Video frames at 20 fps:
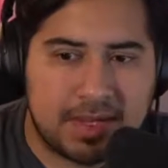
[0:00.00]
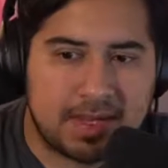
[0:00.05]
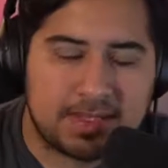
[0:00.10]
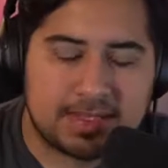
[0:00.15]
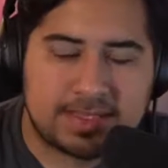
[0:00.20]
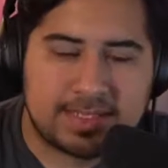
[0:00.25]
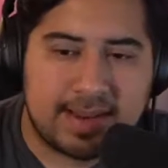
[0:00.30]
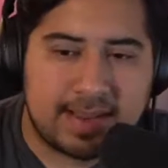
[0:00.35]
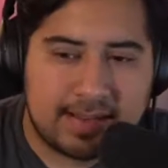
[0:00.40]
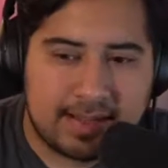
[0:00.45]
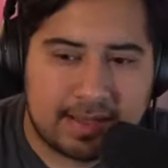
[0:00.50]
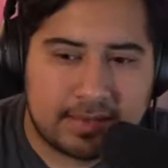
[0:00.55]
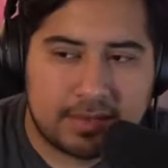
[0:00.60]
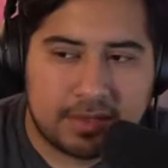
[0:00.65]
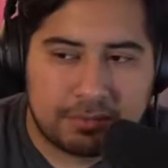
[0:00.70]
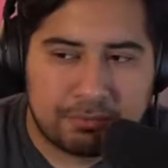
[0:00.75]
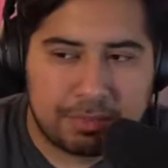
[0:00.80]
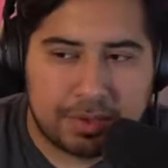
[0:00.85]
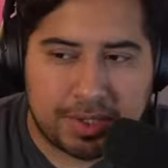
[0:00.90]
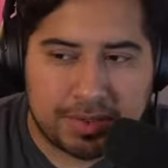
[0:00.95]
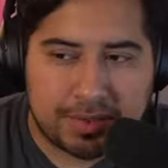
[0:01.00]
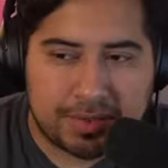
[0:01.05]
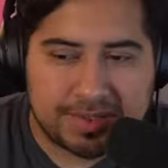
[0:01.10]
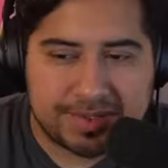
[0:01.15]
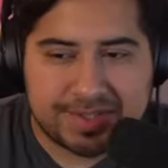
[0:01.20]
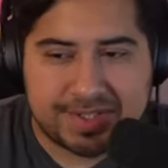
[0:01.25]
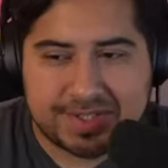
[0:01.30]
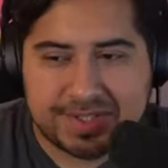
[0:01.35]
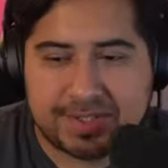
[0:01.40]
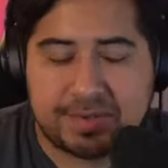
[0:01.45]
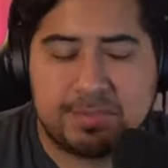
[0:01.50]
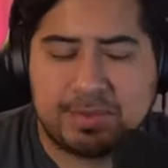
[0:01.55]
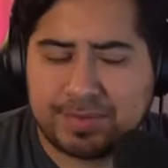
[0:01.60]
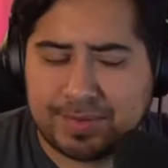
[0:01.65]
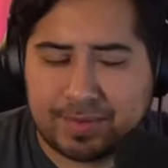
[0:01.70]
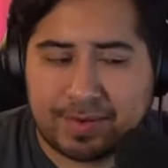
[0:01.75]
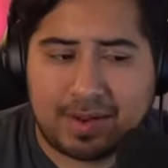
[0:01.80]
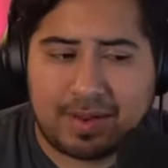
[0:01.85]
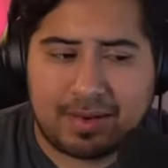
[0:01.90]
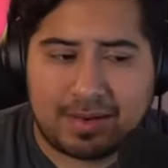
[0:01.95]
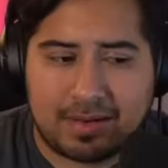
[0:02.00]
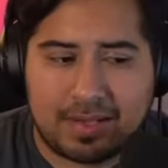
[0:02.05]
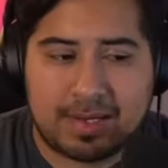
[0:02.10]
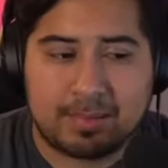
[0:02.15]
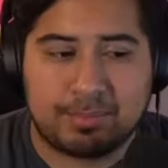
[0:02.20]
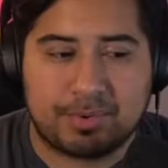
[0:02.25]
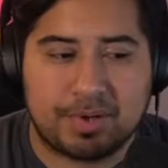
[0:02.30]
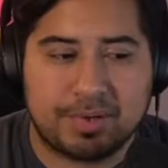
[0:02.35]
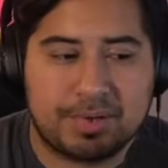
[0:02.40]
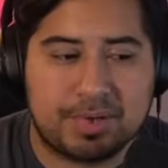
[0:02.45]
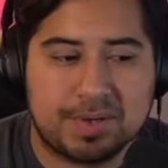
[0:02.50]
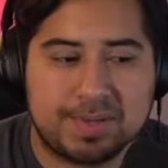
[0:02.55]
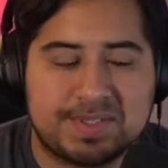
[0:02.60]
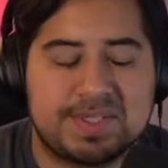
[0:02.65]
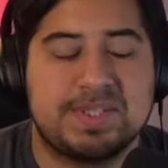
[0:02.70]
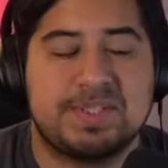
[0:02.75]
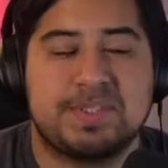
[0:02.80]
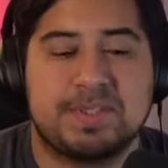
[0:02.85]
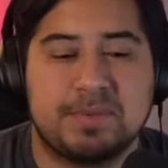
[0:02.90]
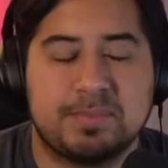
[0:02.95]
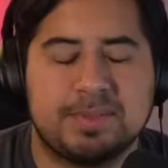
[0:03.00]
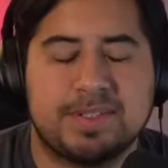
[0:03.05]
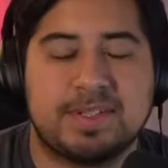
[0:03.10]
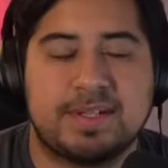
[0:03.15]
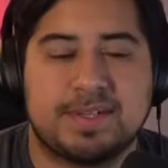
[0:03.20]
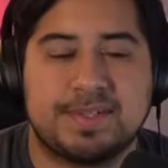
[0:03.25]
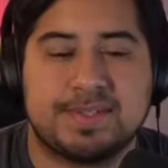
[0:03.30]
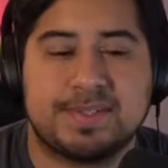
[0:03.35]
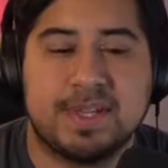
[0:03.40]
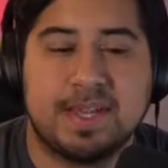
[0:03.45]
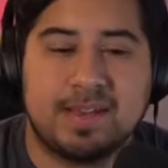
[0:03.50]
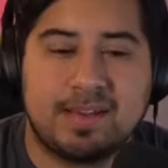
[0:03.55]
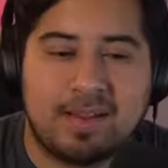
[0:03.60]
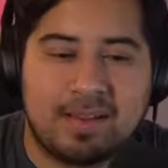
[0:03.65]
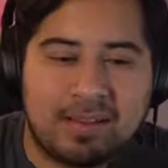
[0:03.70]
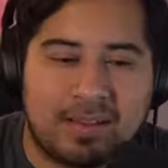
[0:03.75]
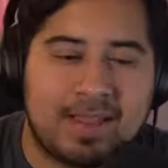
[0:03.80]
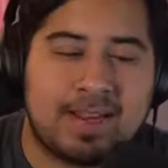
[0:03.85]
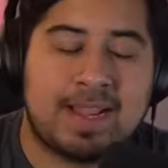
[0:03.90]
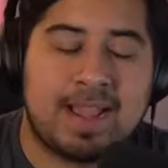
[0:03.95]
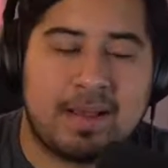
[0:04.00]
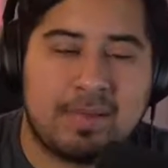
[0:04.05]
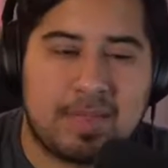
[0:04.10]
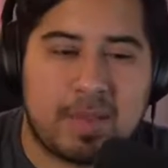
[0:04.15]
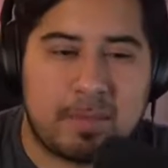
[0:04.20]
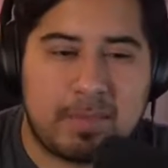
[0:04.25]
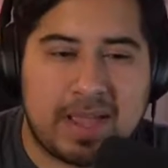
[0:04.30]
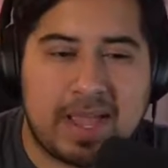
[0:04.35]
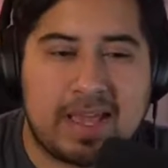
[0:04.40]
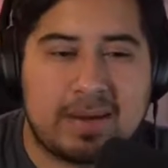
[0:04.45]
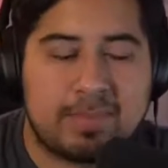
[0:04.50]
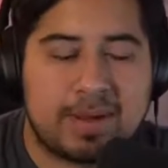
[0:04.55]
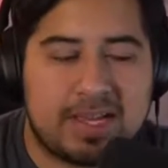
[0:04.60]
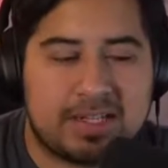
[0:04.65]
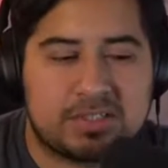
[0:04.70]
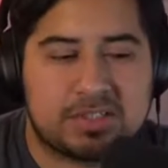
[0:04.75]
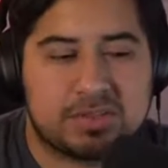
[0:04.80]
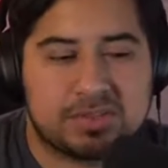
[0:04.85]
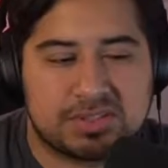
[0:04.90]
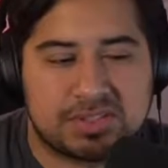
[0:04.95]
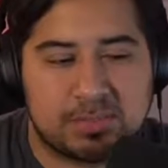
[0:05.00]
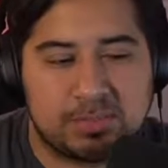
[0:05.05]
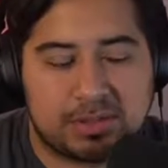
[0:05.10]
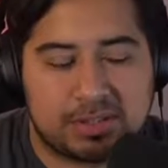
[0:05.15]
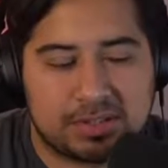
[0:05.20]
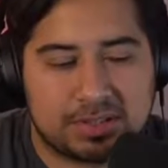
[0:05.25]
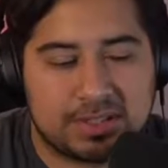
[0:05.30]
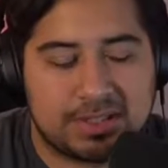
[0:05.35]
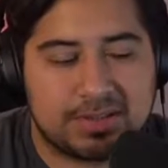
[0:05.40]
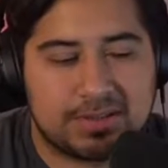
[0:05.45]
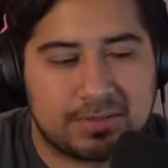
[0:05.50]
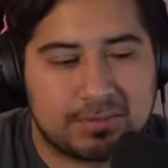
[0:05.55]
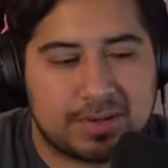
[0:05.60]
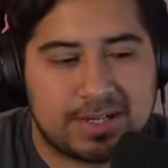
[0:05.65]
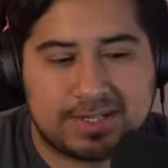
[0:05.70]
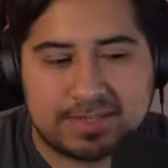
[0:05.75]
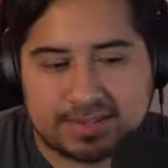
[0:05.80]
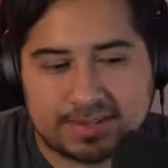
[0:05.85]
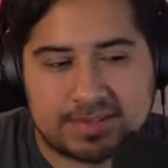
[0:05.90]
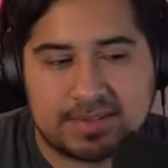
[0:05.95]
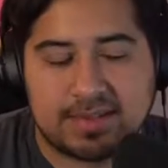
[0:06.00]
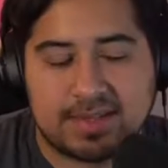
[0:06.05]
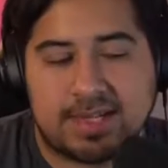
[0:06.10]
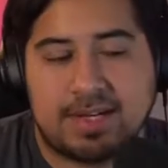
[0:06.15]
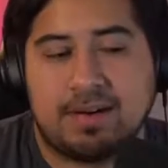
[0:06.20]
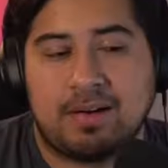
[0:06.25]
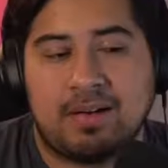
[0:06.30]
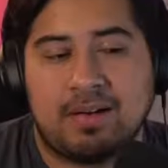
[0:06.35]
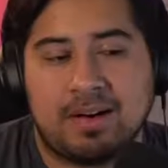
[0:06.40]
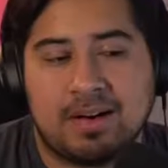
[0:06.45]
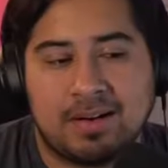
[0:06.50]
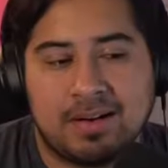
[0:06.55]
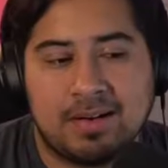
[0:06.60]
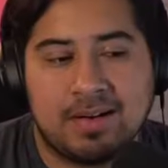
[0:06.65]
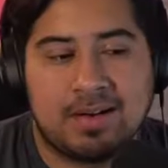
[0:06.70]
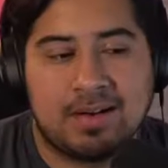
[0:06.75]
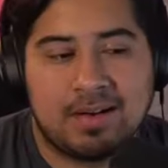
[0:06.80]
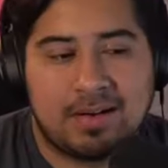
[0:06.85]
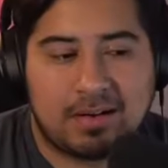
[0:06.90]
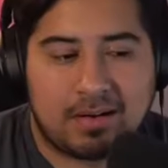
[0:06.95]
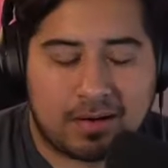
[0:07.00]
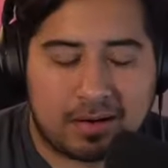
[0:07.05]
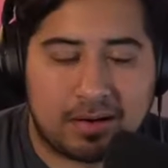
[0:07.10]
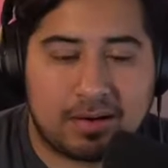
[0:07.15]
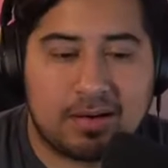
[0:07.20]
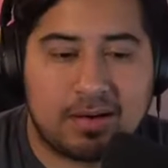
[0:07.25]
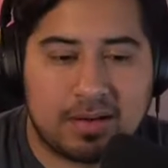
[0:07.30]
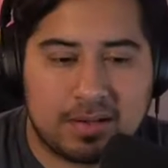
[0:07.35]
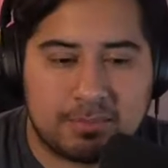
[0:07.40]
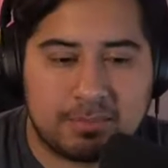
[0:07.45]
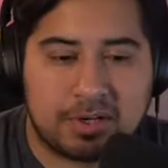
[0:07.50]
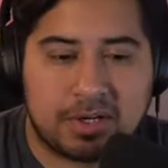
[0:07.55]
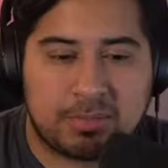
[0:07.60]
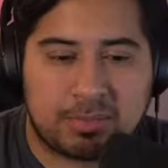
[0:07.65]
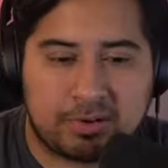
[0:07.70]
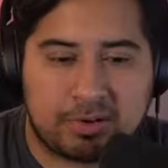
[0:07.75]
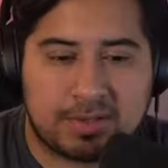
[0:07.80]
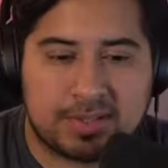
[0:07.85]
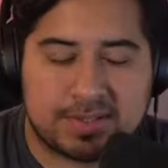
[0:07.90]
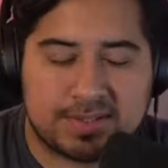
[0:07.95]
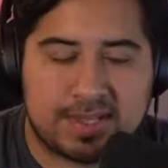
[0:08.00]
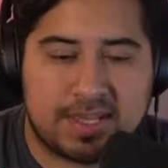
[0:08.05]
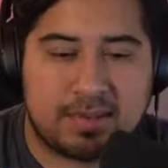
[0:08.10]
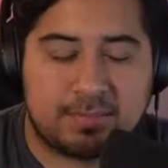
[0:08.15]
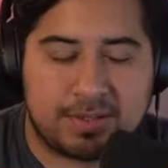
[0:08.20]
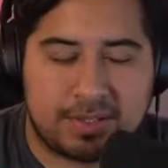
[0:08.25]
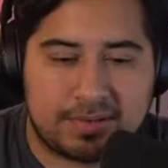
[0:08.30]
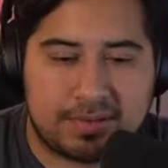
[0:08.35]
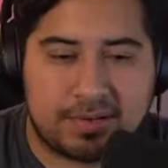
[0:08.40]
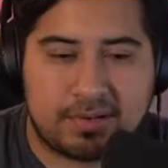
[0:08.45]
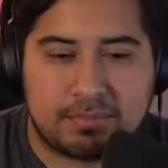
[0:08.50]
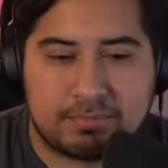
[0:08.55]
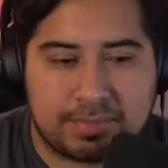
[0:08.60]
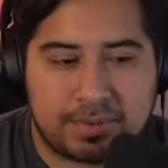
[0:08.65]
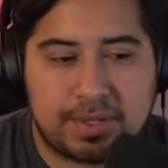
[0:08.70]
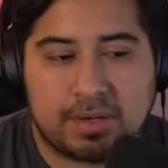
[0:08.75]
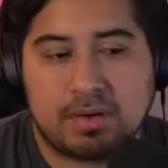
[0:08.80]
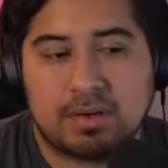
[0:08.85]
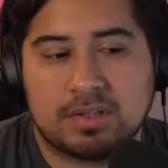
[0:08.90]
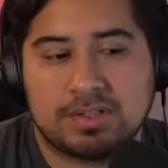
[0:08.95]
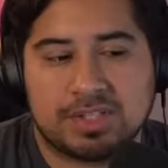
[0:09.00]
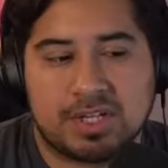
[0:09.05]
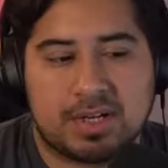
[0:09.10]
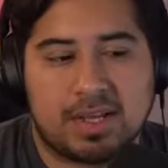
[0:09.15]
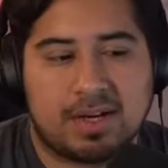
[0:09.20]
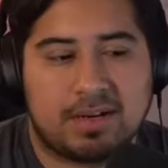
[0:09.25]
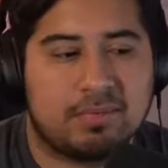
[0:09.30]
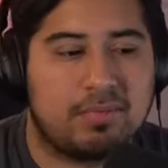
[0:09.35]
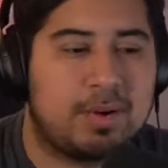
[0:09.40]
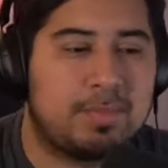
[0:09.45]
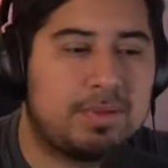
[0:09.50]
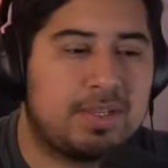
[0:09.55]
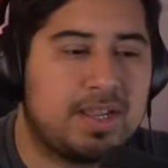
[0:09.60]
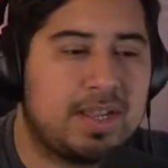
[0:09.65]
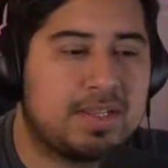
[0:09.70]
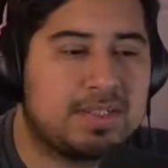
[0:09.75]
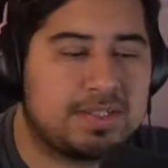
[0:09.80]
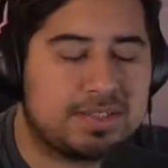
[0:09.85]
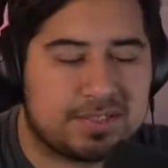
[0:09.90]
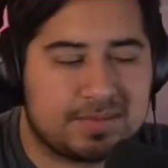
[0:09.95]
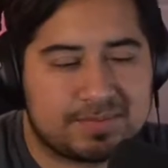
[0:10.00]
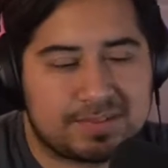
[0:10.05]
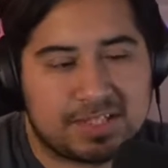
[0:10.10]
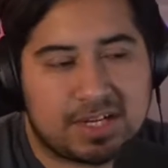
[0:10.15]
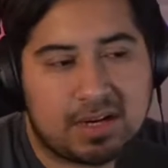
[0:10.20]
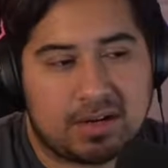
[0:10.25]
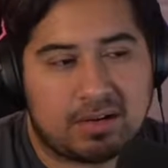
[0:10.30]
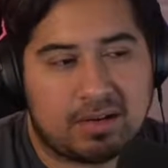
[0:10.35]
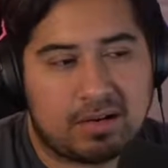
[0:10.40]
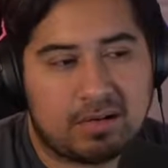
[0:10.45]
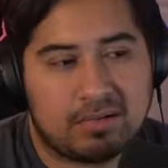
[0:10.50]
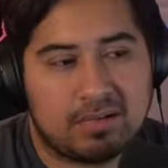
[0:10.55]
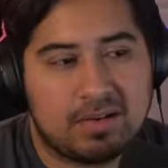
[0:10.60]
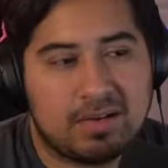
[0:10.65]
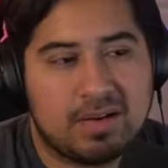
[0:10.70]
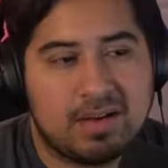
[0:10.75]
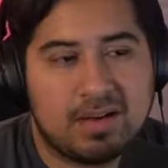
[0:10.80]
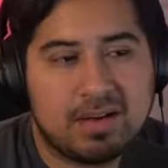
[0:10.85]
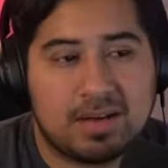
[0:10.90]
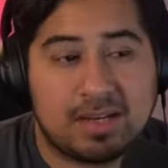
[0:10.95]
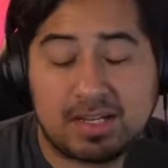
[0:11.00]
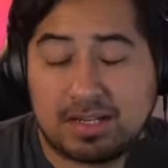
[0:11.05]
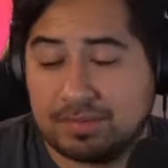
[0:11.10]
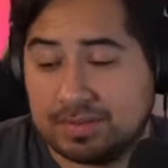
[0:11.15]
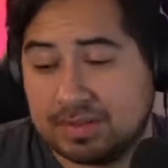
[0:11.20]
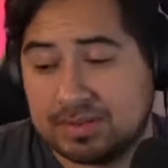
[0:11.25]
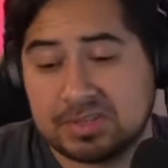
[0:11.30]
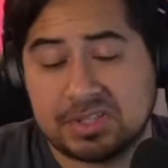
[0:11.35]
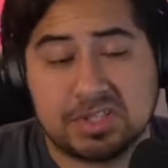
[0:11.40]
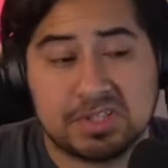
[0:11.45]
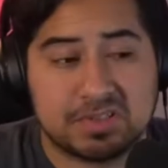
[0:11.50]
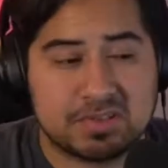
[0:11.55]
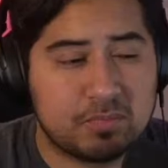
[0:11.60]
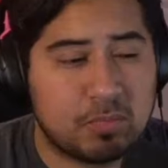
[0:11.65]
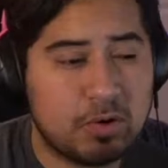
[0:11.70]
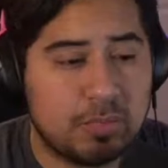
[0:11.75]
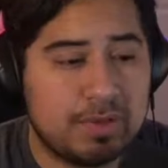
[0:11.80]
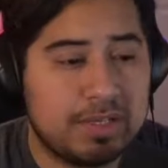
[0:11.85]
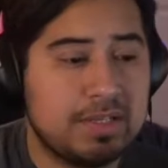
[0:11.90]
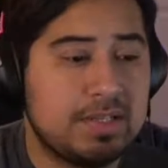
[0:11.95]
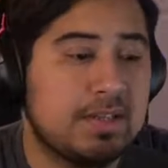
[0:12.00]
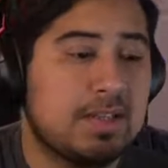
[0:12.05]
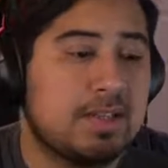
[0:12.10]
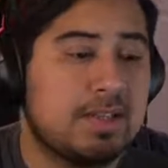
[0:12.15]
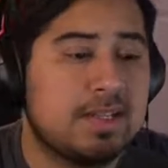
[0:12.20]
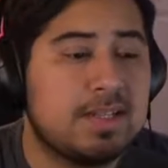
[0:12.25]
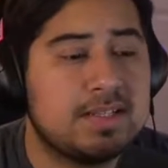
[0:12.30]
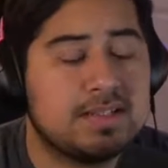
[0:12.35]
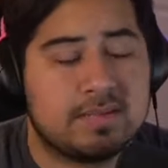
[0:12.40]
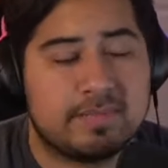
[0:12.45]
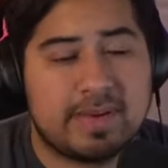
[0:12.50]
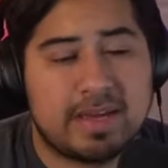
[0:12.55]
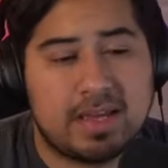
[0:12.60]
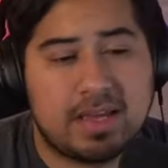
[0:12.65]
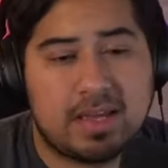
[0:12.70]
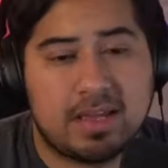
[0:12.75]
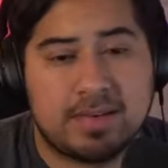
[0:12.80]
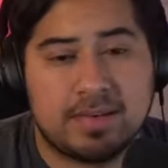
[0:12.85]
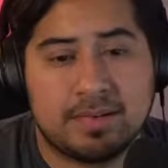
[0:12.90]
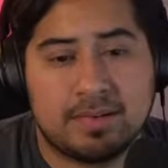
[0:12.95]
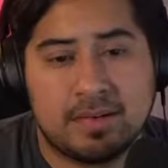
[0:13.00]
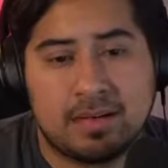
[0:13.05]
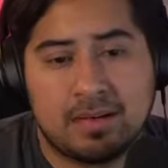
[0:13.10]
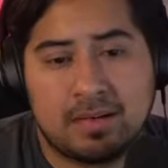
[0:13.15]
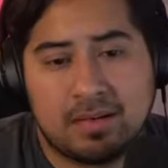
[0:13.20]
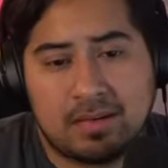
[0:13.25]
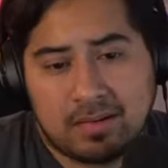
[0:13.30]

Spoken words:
It's not like they're brother and sister, but they're kind of like brother and sister, because like how the Bad Batch are similar in the ways that they are, her and Boba are the same, that they're pure genetic replications of Jango. And even though she's a woman and he's a man,